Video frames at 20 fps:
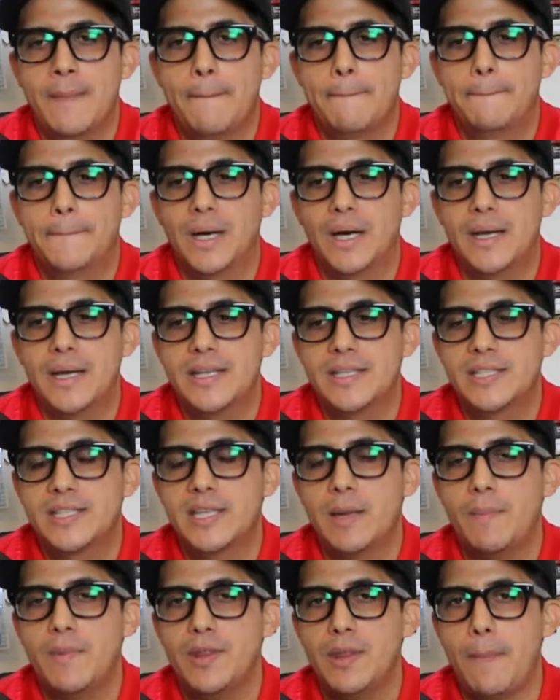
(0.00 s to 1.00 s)
But
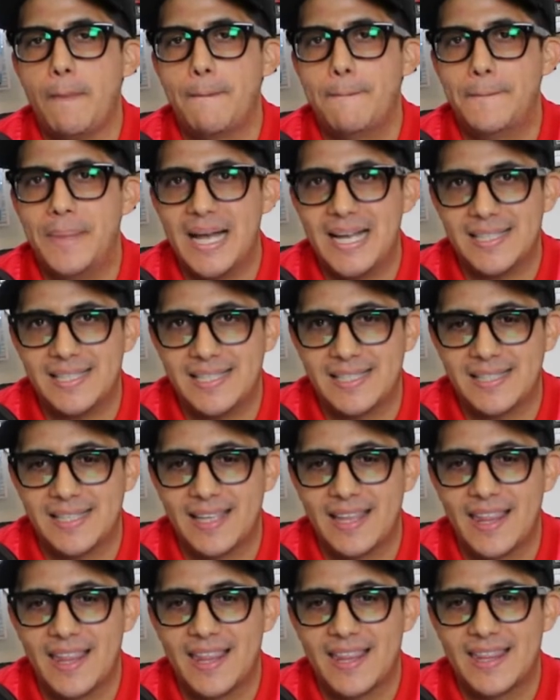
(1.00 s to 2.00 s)
some of the best
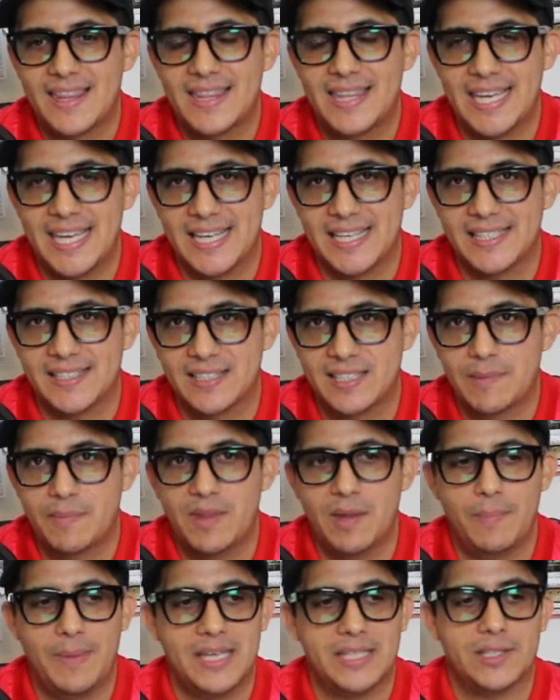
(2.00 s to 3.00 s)
things, some of
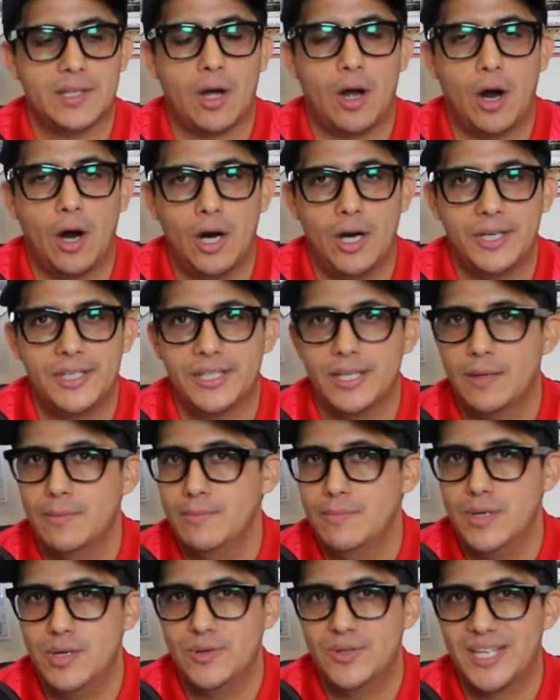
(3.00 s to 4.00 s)
the best art,
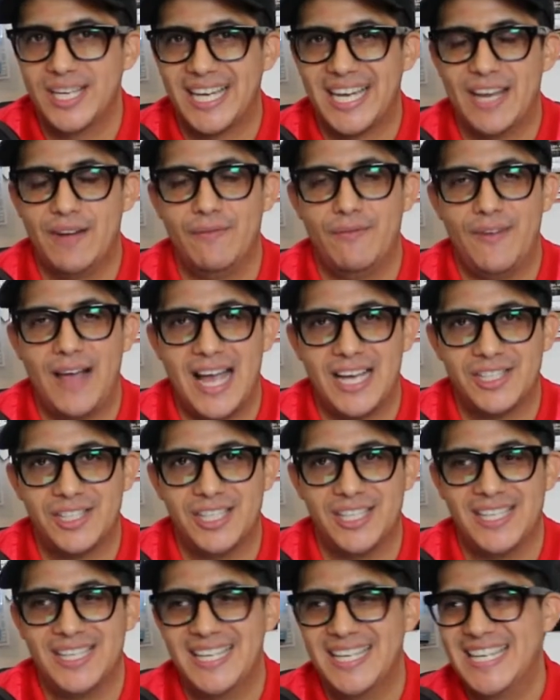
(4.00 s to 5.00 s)
music, and
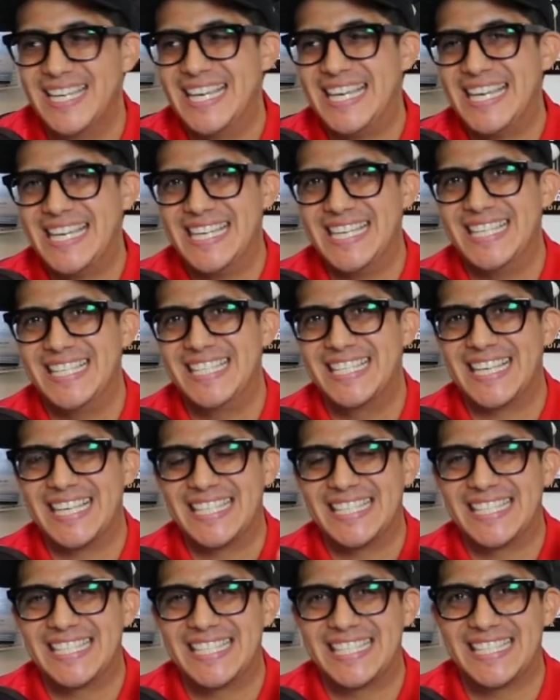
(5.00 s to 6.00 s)
fashion is
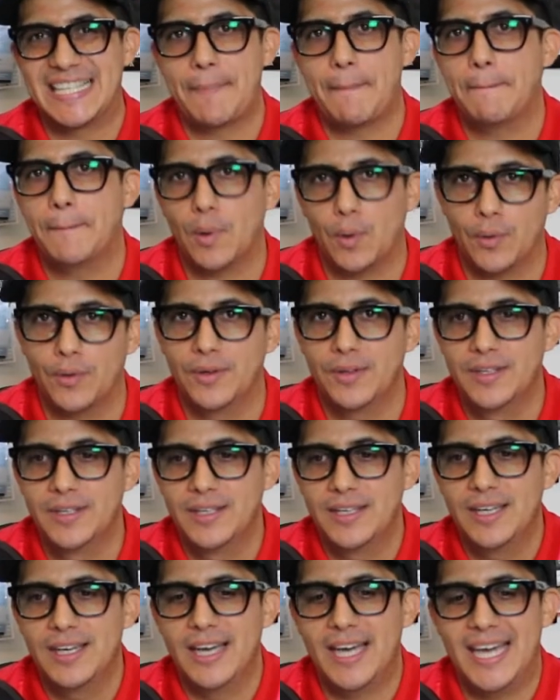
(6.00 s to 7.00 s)
simple.
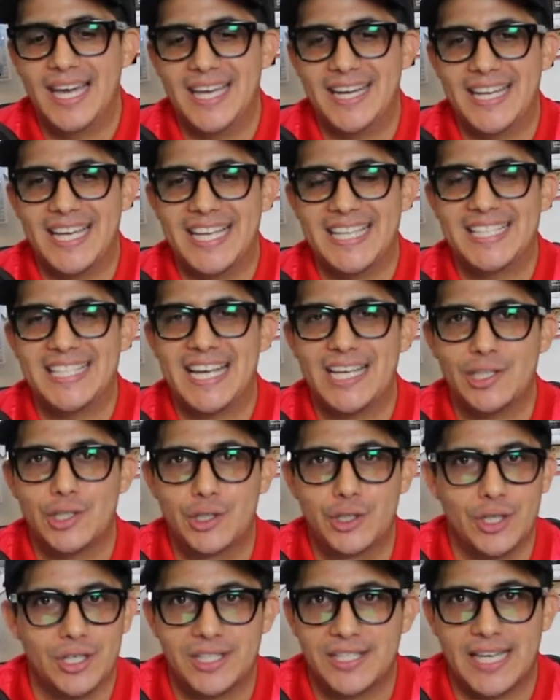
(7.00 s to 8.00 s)
And it's not
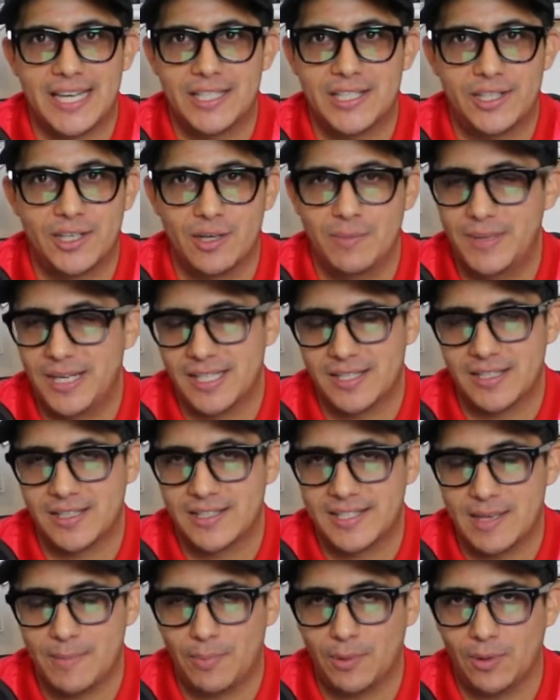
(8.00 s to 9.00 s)
just that it's good because
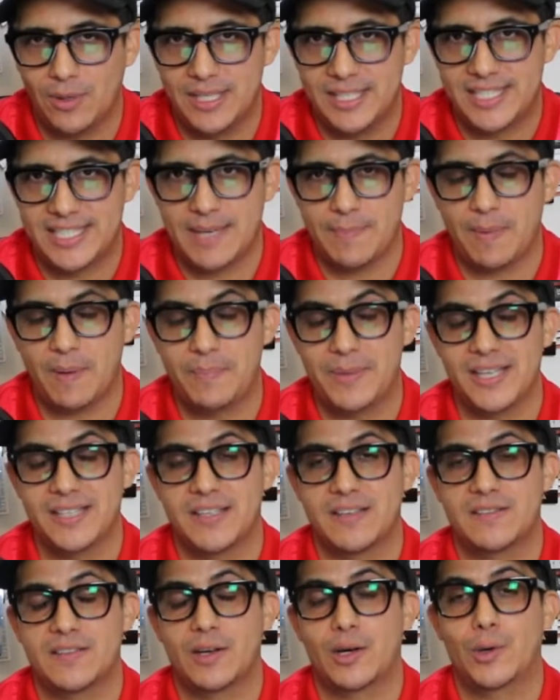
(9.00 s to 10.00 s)
it's simple because
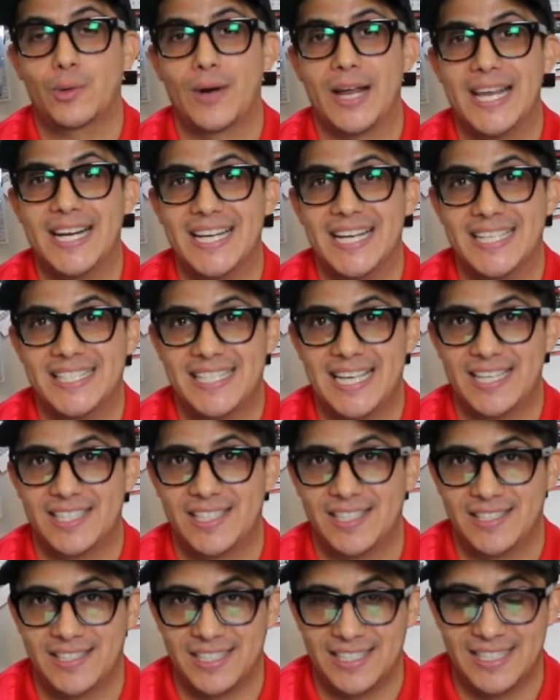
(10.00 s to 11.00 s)
there's a great
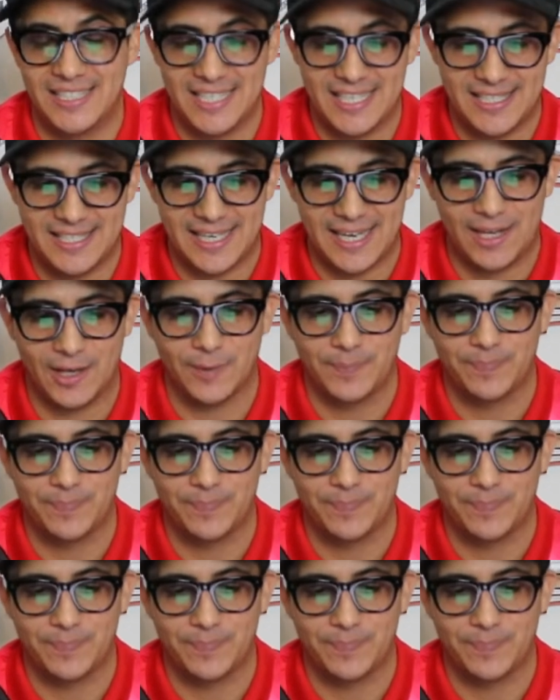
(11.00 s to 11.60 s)
attention to detail.